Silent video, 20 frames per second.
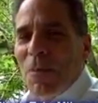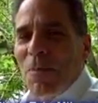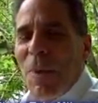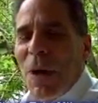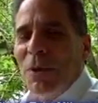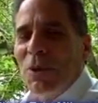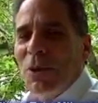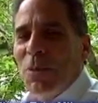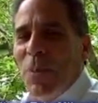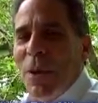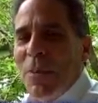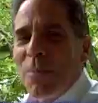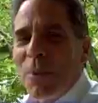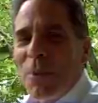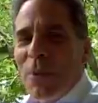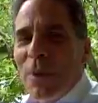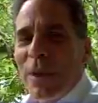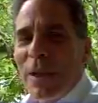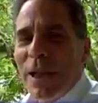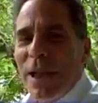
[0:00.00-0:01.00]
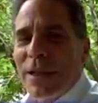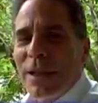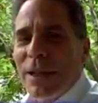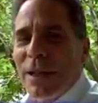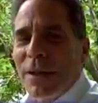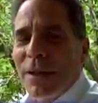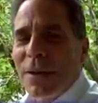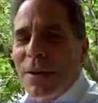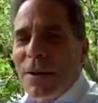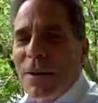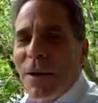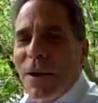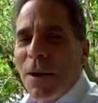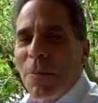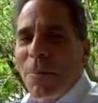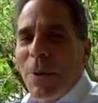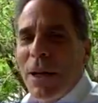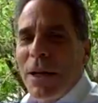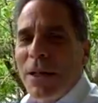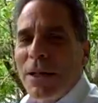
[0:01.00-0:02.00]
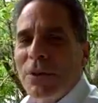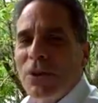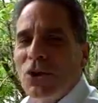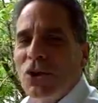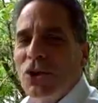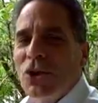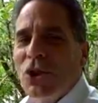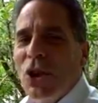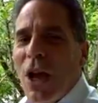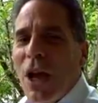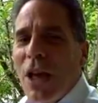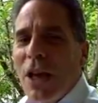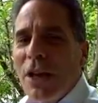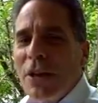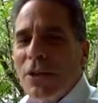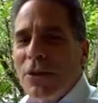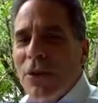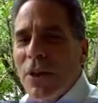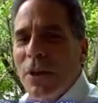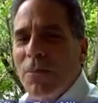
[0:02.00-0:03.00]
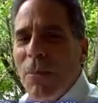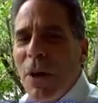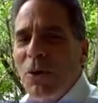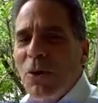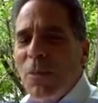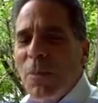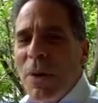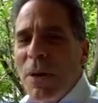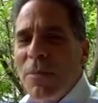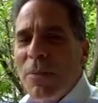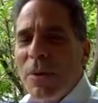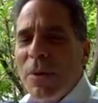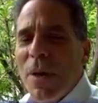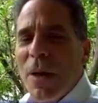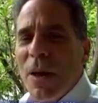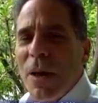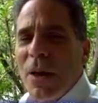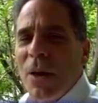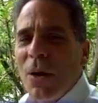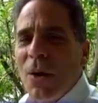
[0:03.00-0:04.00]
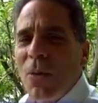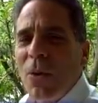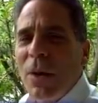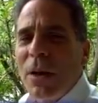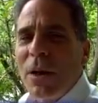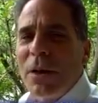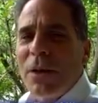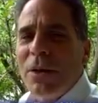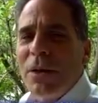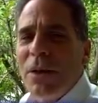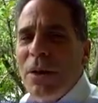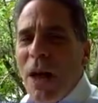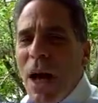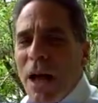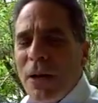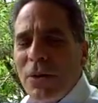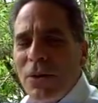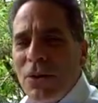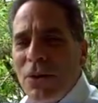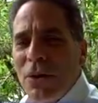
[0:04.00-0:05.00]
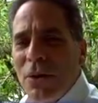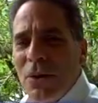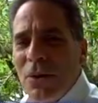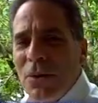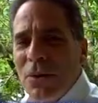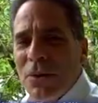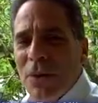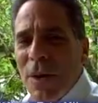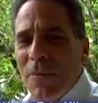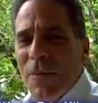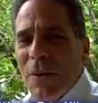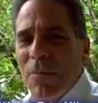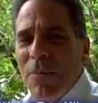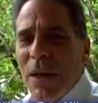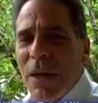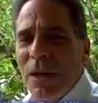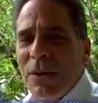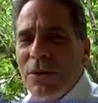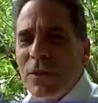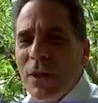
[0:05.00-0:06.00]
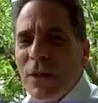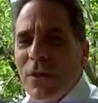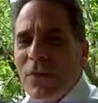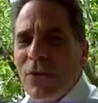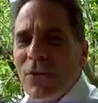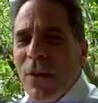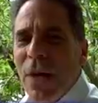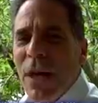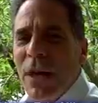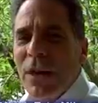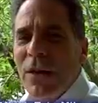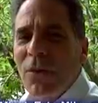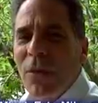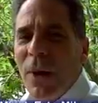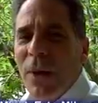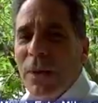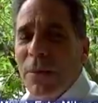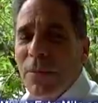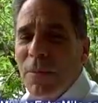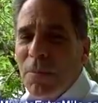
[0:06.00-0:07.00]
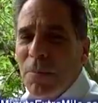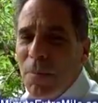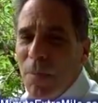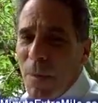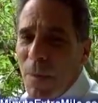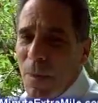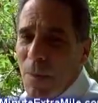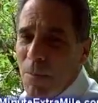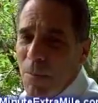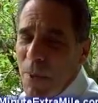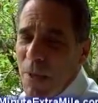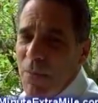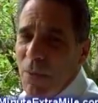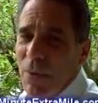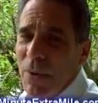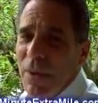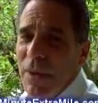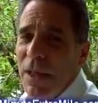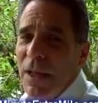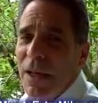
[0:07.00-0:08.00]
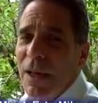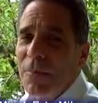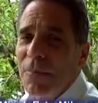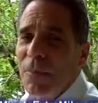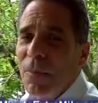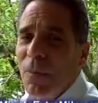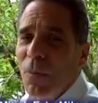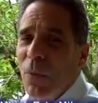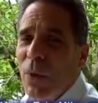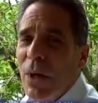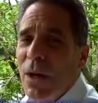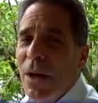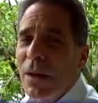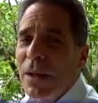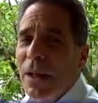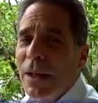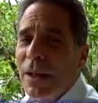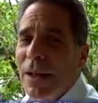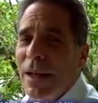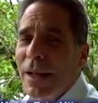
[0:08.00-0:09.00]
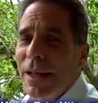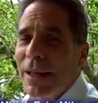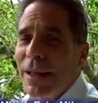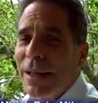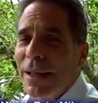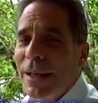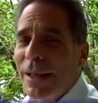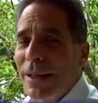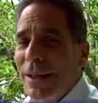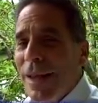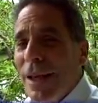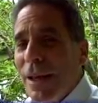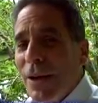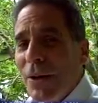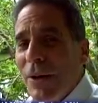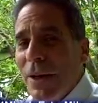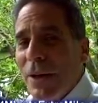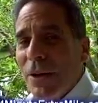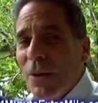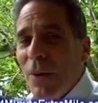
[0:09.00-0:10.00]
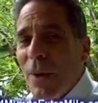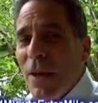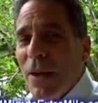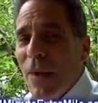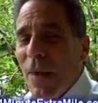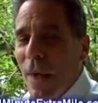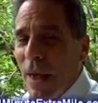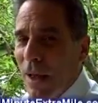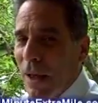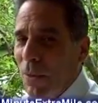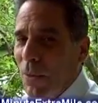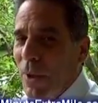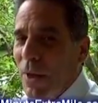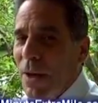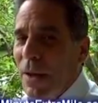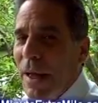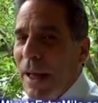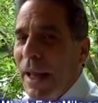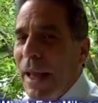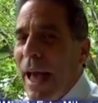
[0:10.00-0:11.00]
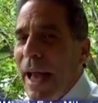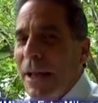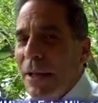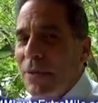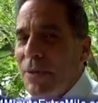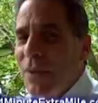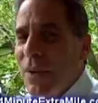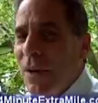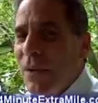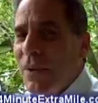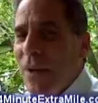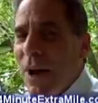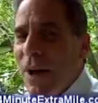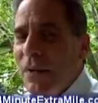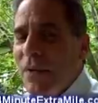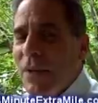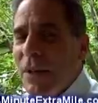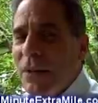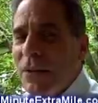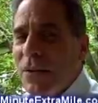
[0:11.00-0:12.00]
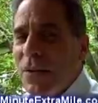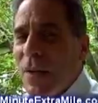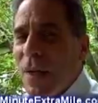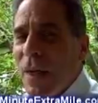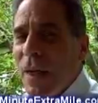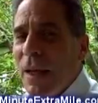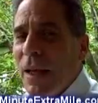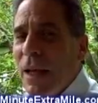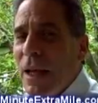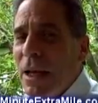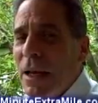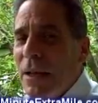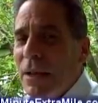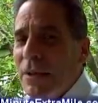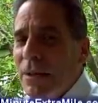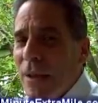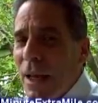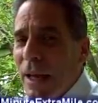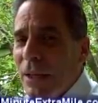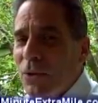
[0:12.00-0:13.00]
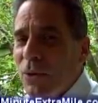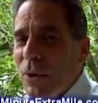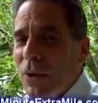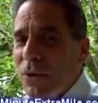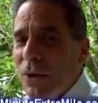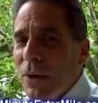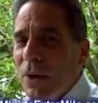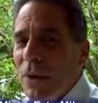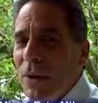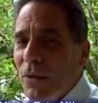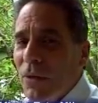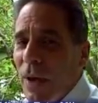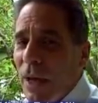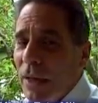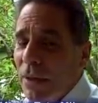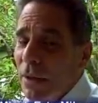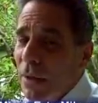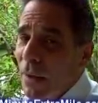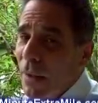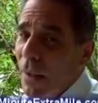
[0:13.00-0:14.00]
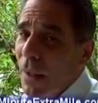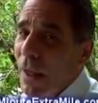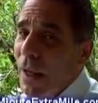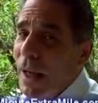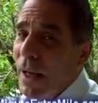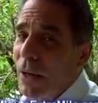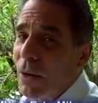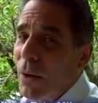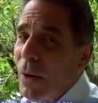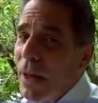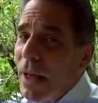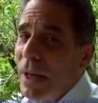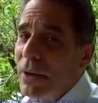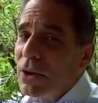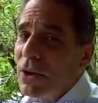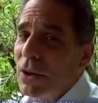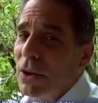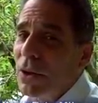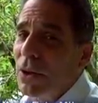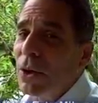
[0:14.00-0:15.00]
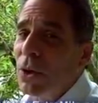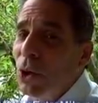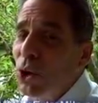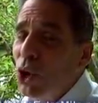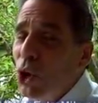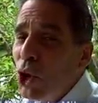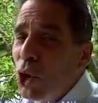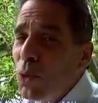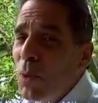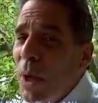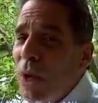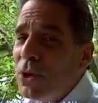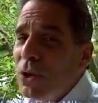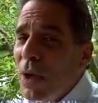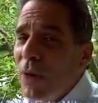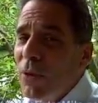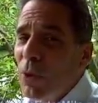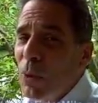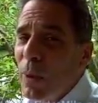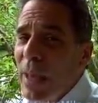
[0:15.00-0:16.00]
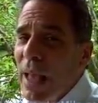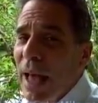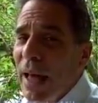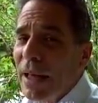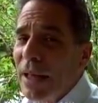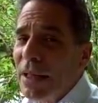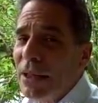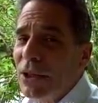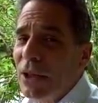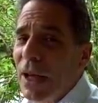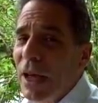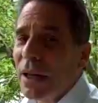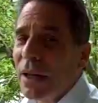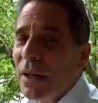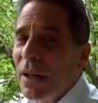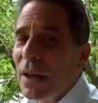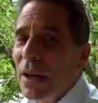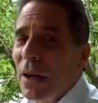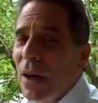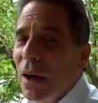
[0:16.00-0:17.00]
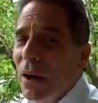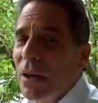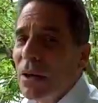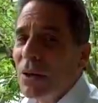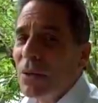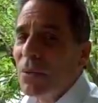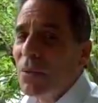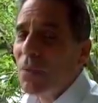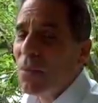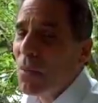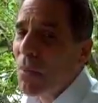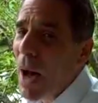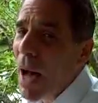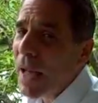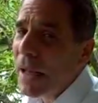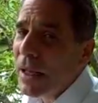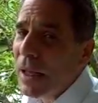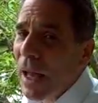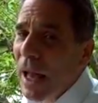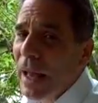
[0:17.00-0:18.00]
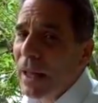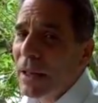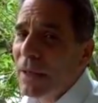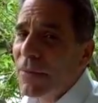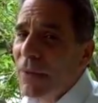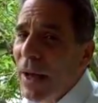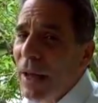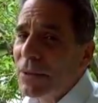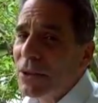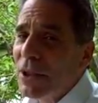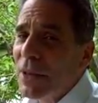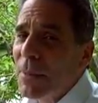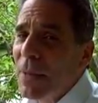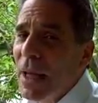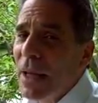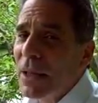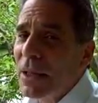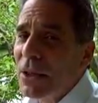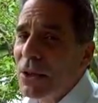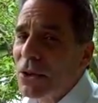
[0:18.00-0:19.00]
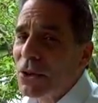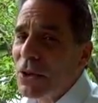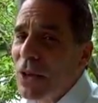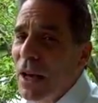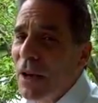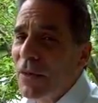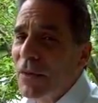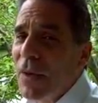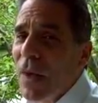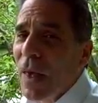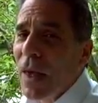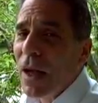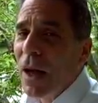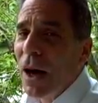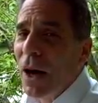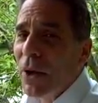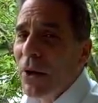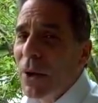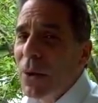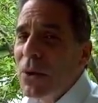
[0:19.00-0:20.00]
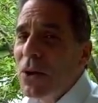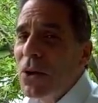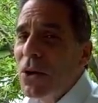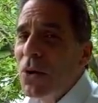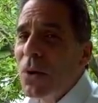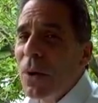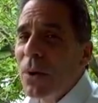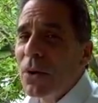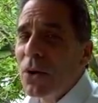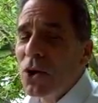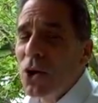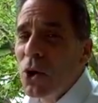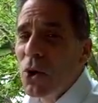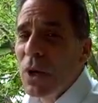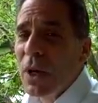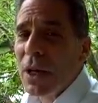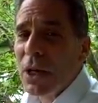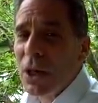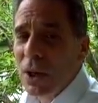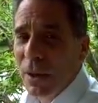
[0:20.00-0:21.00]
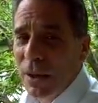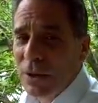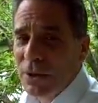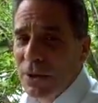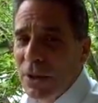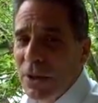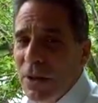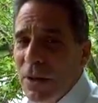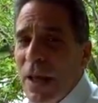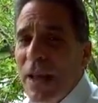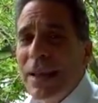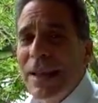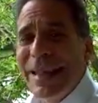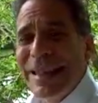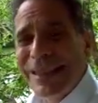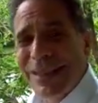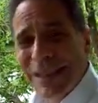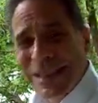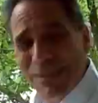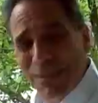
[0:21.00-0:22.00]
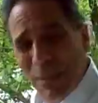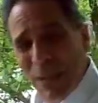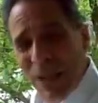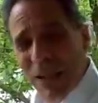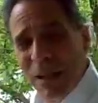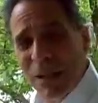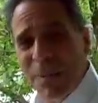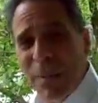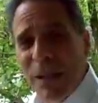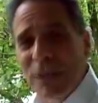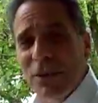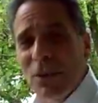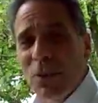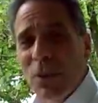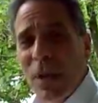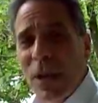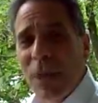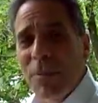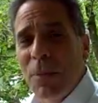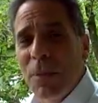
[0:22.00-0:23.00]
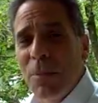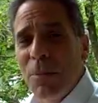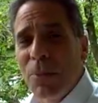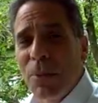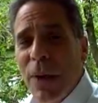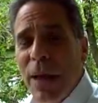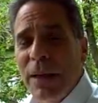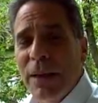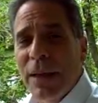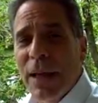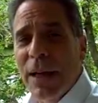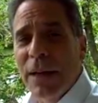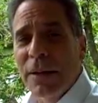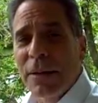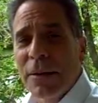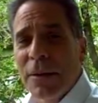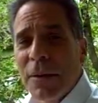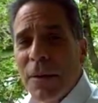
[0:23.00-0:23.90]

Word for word: most people will let their opinions change, and most people will not do something because they're afraid of what people will think of them. We call that letting ego get in the way. We call that lack of self-confidence. It is actually true. In fact, I don't want to ask you to do too much of a reality check, or you might likely find some of that in yourself. Although you are doing and you're listening to, and this particular message will help you break that.